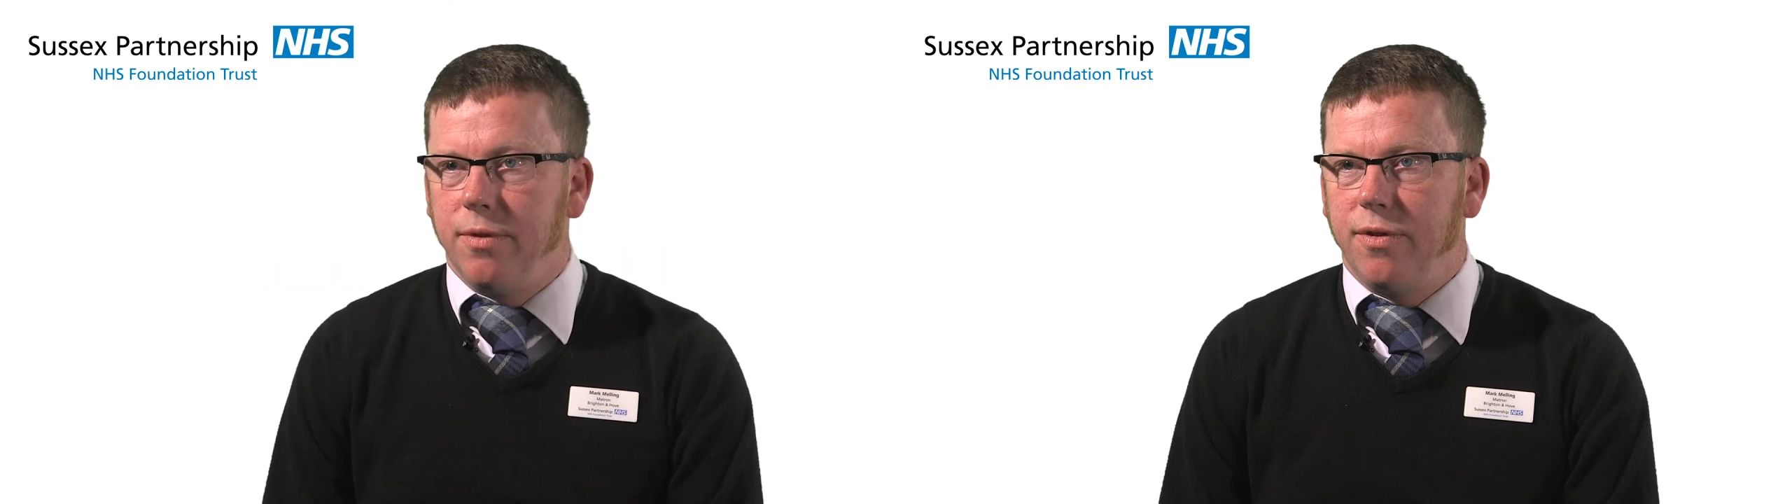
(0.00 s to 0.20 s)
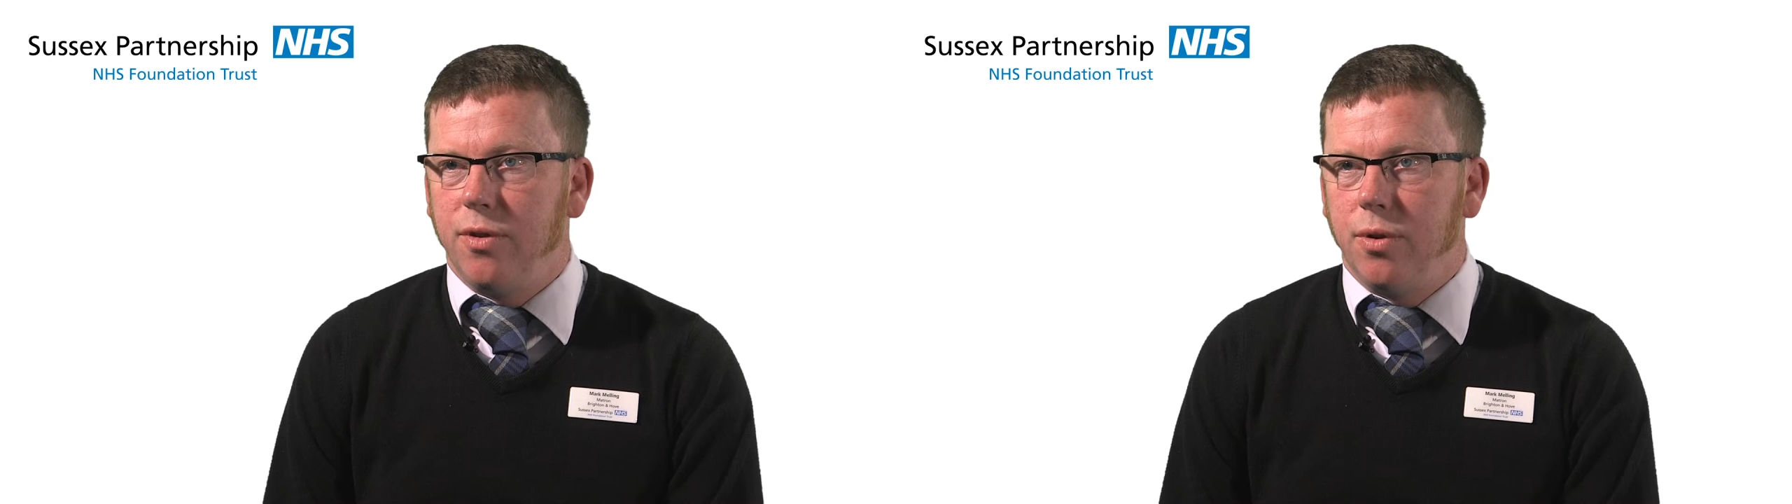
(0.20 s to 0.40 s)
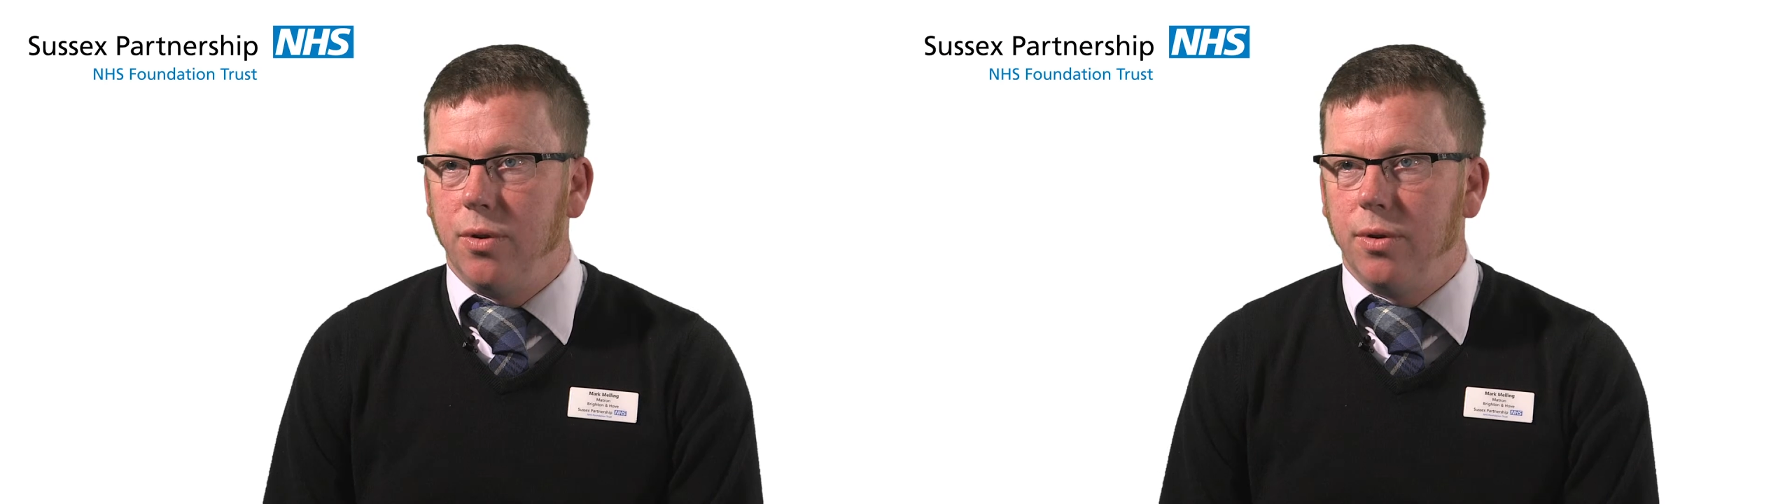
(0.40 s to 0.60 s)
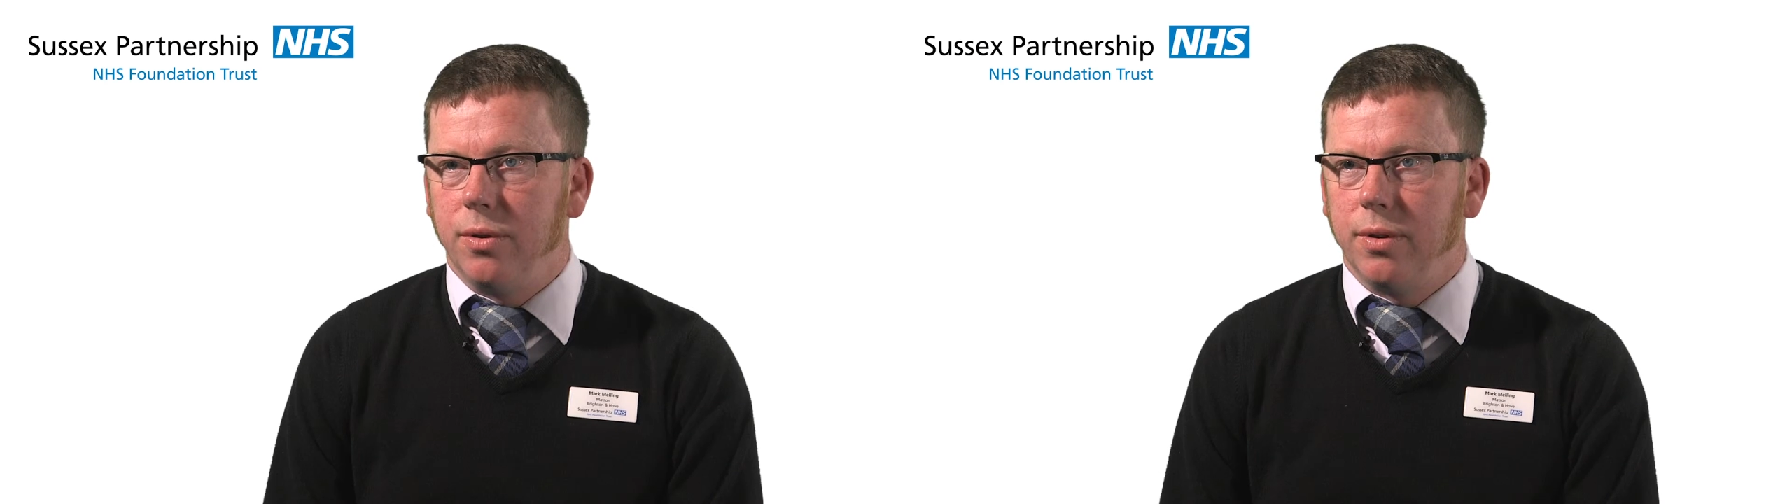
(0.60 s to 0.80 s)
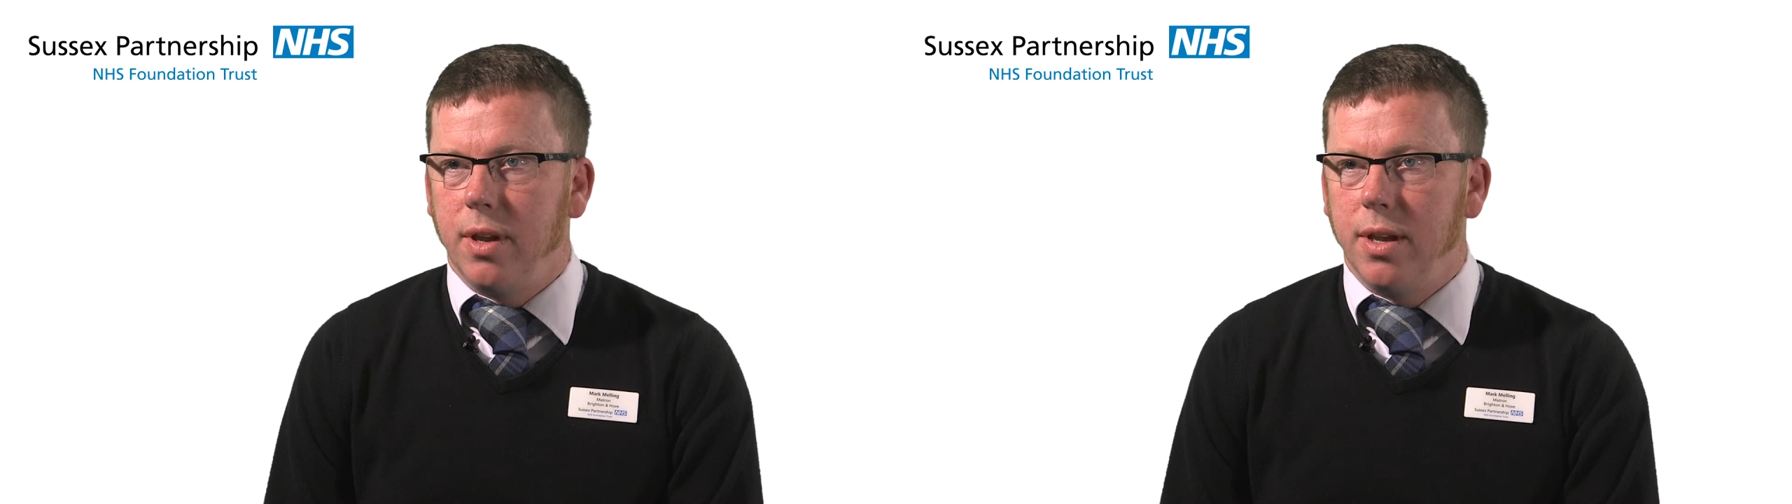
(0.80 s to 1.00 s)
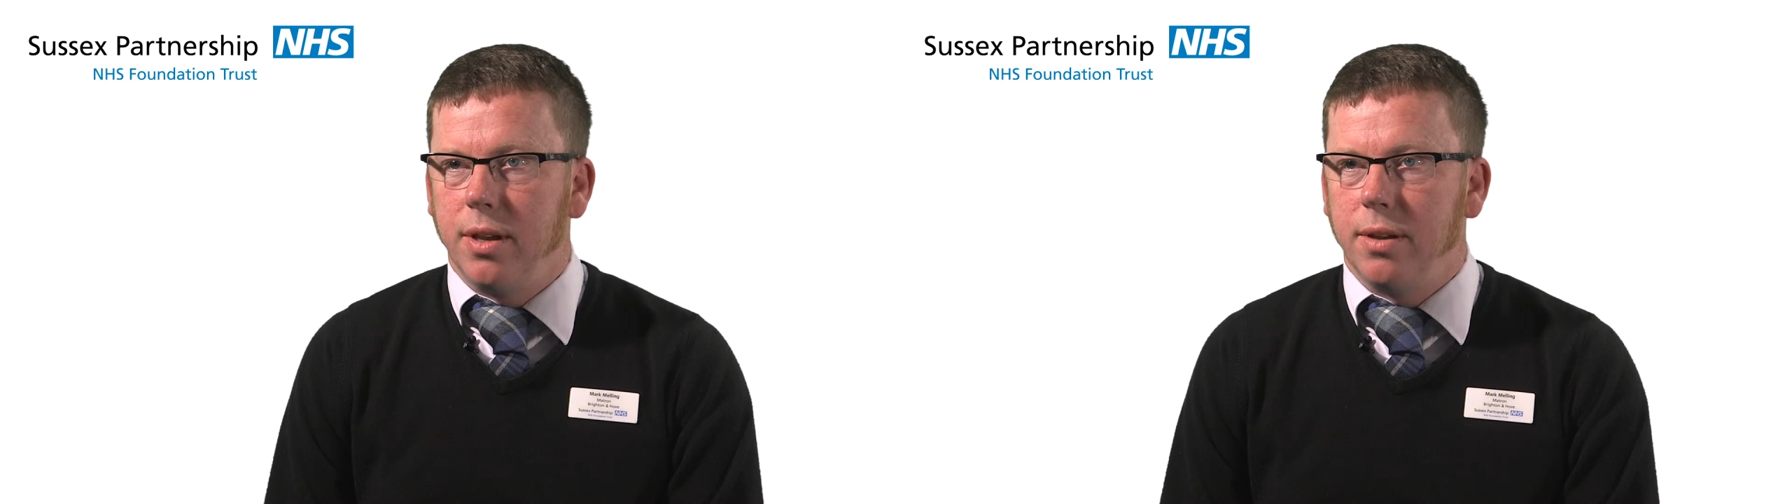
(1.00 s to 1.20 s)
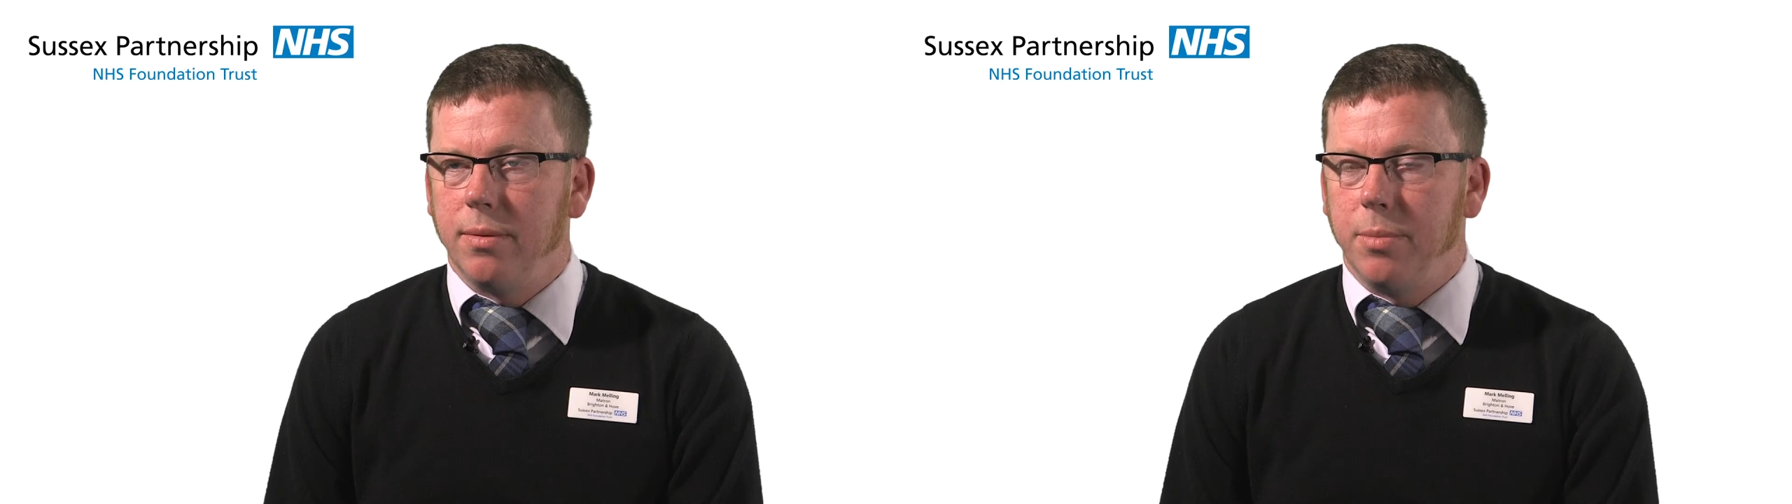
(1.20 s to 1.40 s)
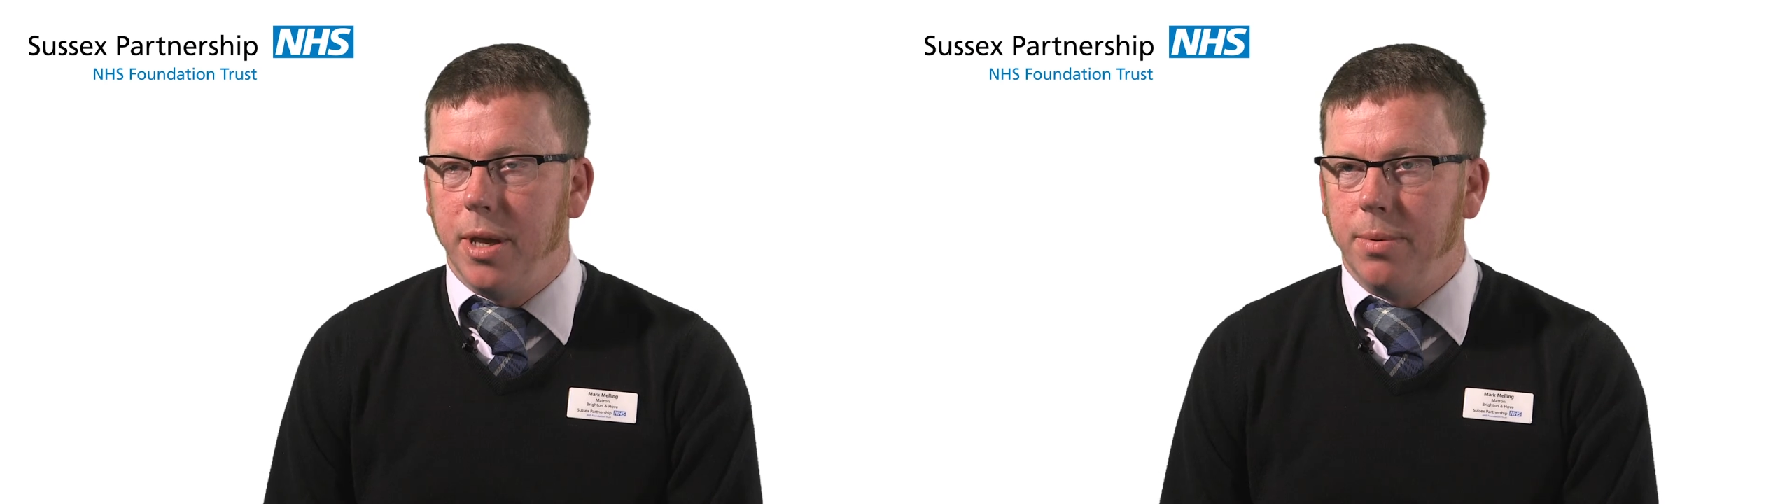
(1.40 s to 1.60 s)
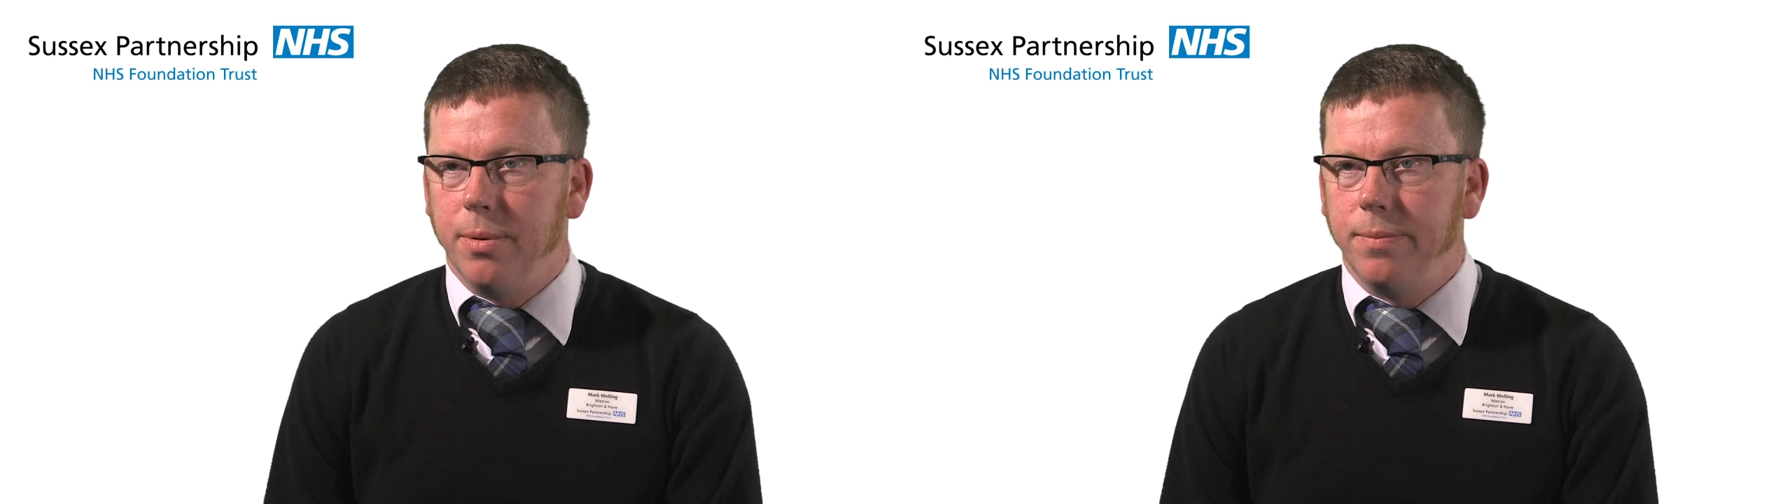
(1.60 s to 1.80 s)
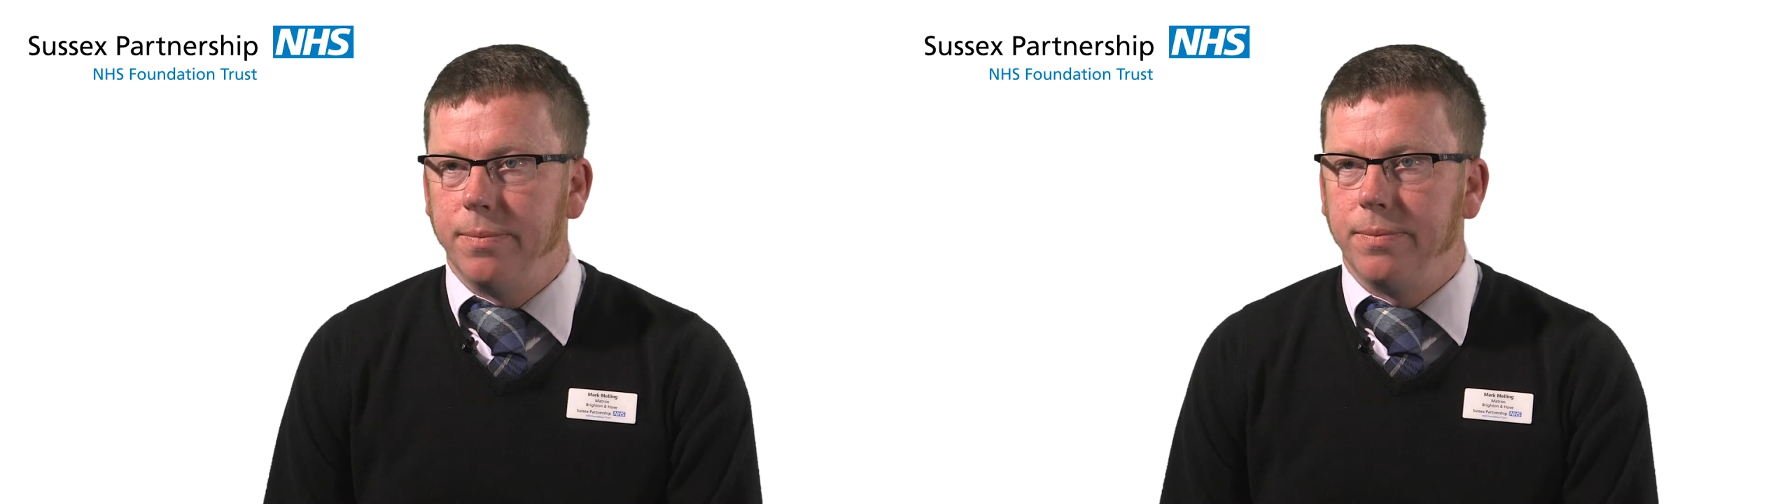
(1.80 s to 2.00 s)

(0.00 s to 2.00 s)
for people,